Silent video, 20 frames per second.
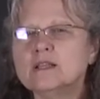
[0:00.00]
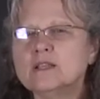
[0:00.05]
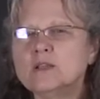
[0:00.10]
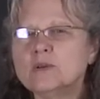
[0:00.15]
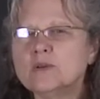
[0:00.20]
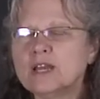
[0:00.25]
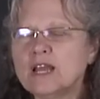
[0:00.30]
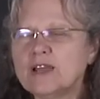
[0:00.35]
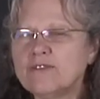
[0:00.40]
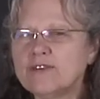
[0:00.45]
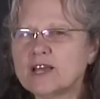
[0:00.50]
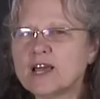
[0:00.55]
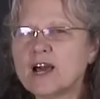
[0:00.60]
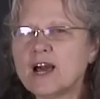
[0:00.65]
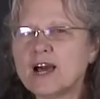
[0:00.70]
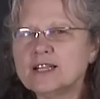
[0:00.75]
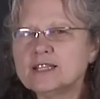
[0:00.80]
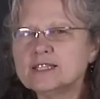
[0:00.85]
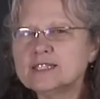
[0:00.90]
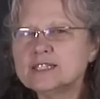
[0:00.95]
You can have a
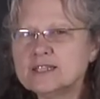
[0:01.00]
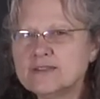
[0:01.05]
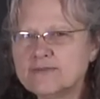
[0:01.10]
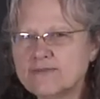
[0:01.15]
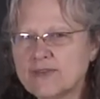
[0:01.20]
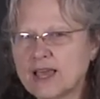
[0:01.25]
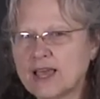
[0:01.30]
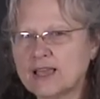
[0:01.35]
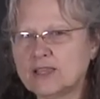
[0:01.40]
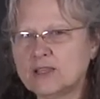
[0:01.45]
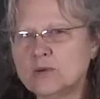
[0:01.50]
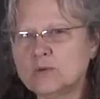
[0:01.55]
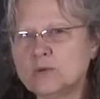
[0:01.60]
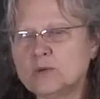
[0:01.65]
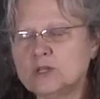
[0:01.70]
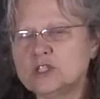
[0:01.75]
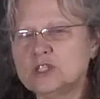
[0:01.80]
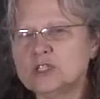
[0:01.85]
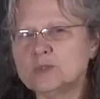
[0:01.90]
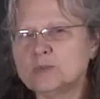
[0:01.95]
constant value,
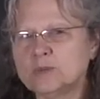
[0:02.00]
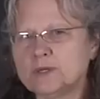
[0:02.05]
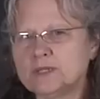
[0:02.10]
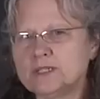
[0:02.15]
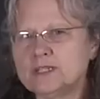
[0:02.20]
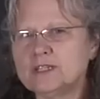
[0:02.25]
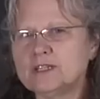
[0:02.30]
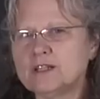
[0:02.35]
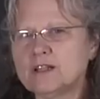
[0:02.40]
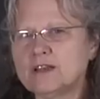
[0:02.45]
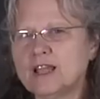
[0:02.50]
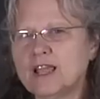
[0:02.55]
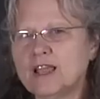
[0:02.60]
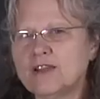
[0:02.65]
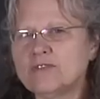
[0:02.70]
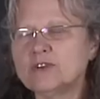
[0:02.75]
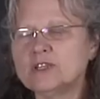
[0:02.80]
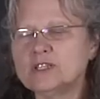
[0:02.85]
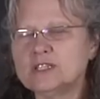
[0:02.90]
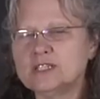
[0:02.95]
which is printed on
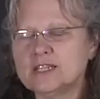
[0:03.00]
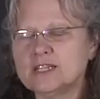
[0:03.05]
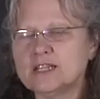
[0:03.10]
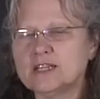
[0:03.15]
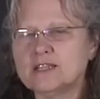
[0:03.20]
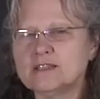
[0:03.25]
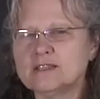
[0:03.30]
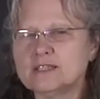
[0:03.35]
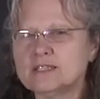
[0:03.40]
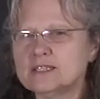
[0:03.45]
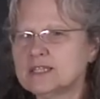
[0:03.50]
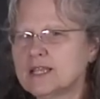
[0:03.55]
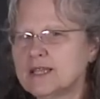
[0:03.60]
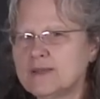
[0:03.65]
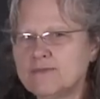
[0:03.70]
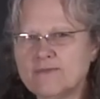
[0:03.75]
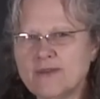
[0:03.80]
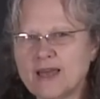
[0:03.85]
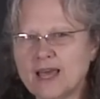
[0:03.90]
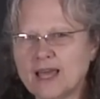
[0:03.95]
every ticket the
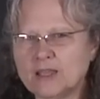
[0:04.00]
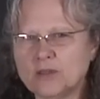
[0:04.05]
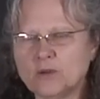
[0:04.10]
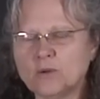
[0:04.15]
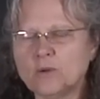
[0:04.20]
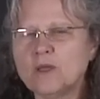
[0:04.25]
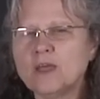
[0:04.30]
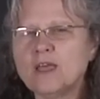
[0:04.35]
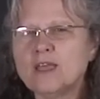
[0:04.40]
same value.